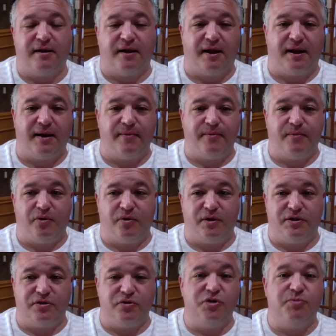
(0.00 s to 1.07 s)
I'm going
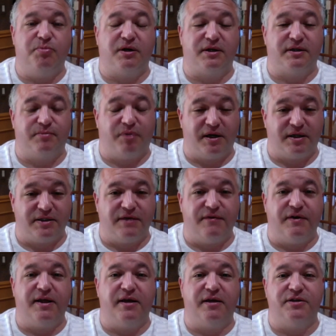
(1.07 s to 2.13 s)
to lose
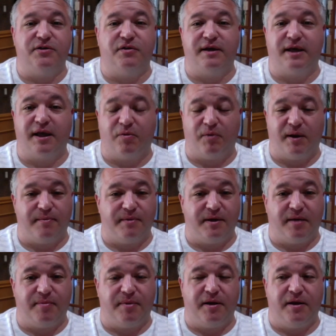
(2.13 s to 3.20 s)
productivity until they get ramped
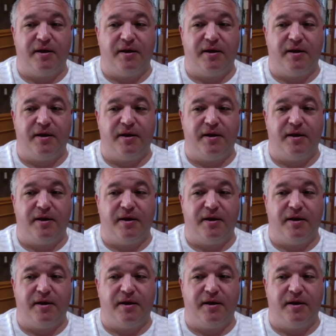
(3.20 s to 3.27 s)
up.